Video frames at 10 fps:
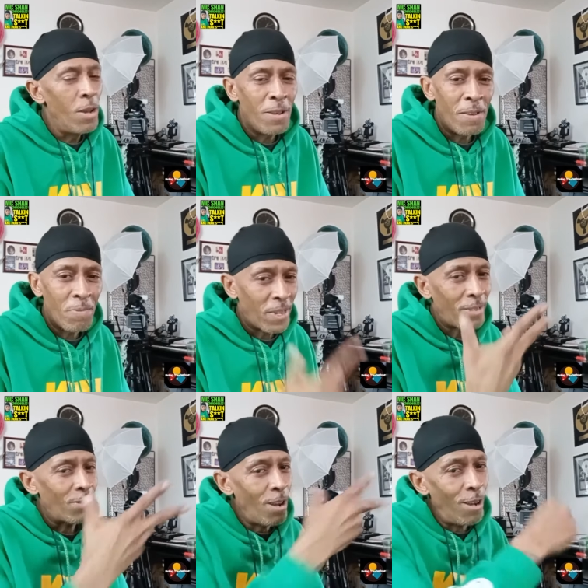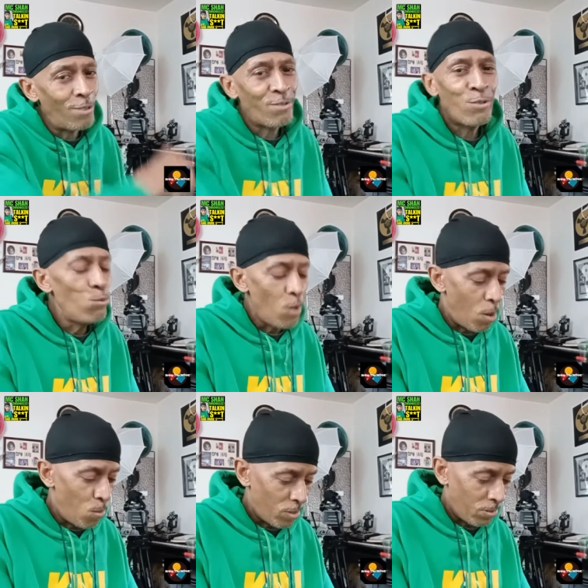And nigga Nas knew
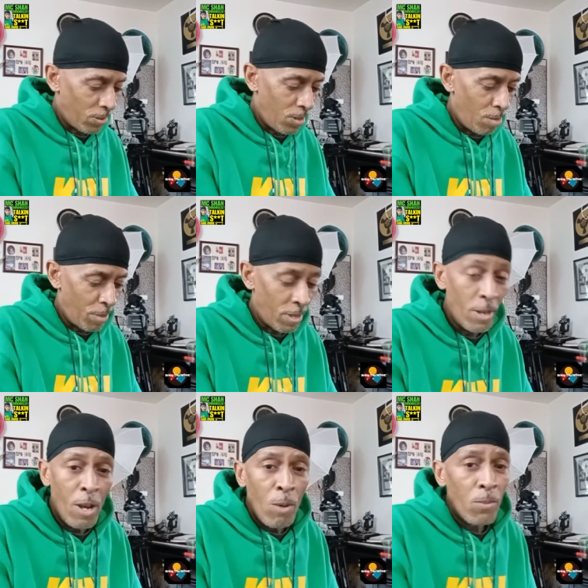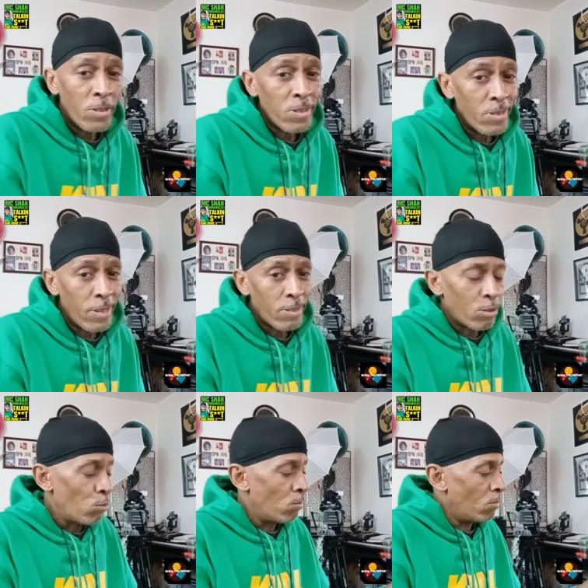I wasn't coming. What the nigga
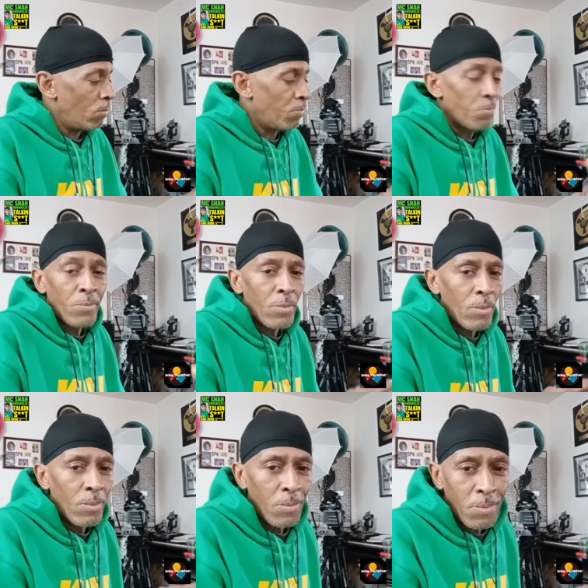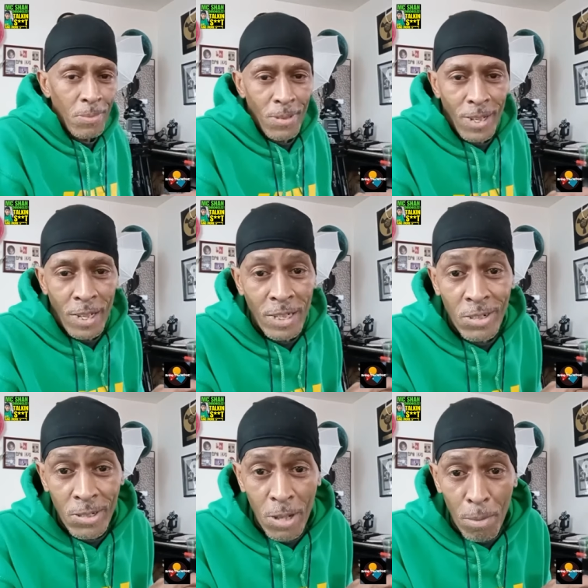do? He
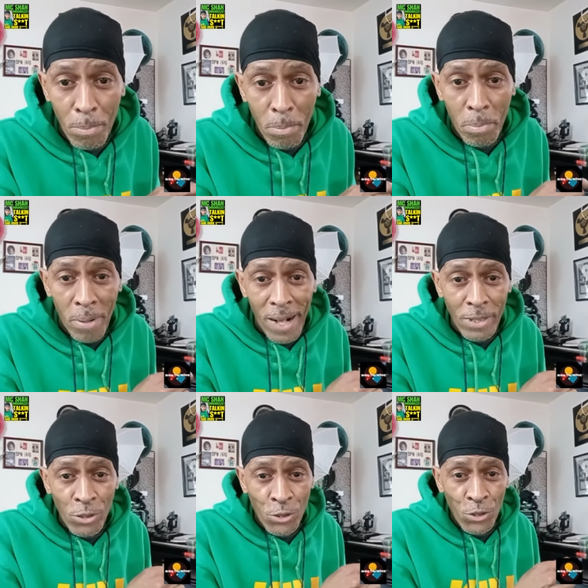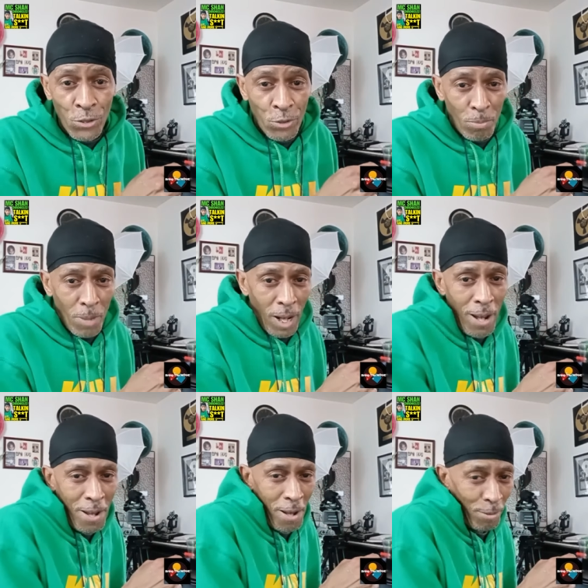sent Body G to my
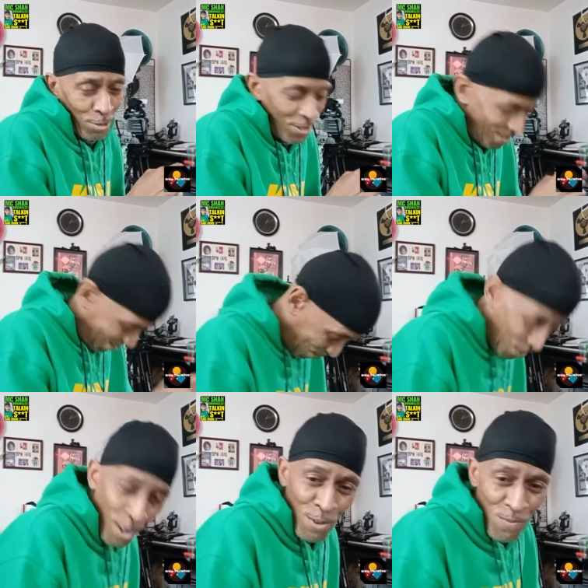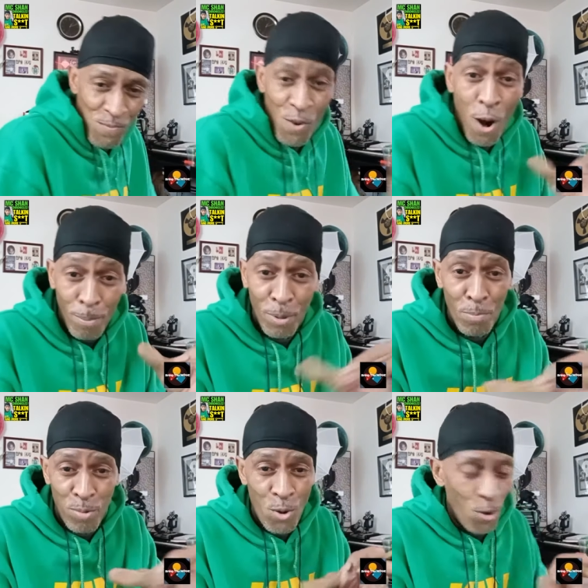house. Rob the
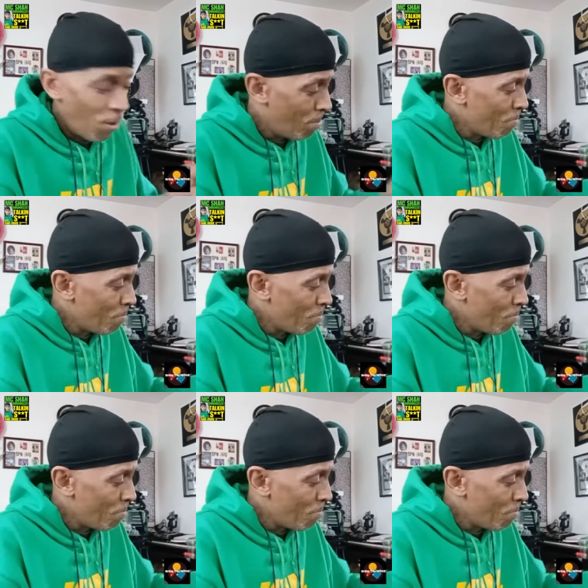Bull.